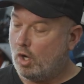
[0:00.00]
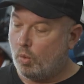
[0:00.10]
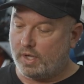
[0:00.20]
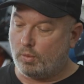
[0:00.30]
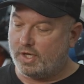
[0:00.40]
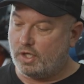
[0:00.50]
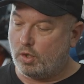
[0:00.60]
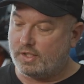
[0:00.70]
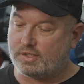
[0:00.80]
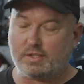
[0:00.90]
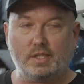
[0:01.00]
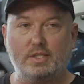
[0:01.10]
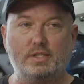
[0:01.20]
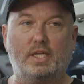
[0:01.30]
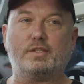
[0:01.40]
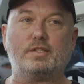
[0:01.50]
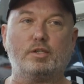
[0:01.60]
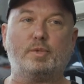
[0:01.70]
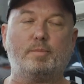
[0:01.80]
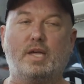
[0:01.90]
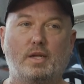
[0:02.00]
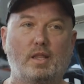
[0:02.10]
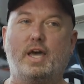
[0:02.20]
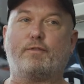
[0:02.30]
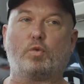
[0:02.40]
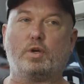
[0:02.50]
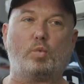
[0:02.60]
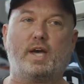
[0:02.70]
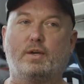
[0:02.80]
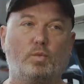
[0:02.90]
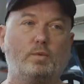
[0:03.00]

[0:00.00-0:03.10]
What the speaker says: What I want to know is, tell us a little bit about ALIV Worldwide.